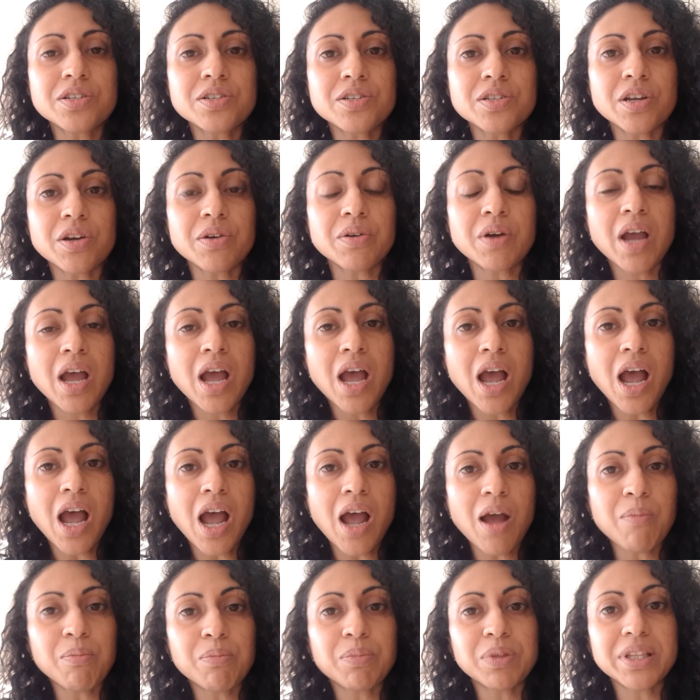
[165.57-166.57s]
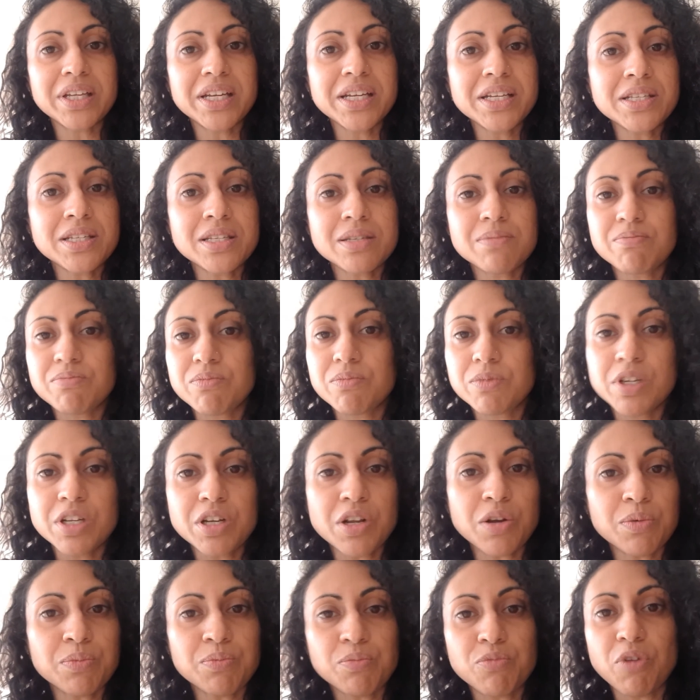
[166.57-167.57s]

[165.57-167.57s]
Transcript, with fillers: So um, please, you know,